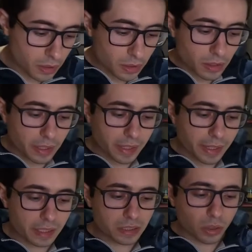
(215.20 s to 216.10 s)
In the
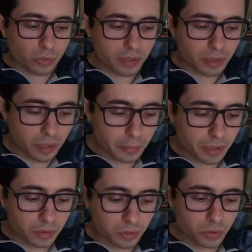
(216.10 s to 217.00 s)
case of the
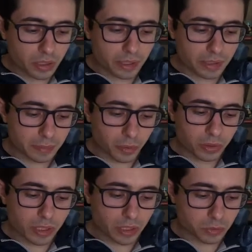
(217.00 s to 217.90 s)
D'Alembert, usually it's more
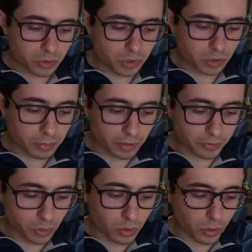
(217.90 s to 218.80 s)
natural to apply for
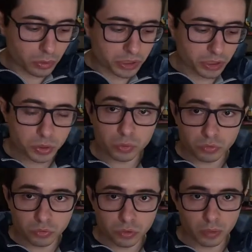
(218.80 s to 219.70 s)
Cauchy initial
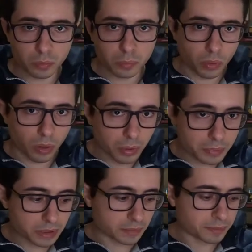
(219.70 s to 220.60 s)
value
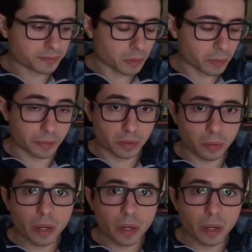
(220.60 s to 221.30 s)
problems, where we don't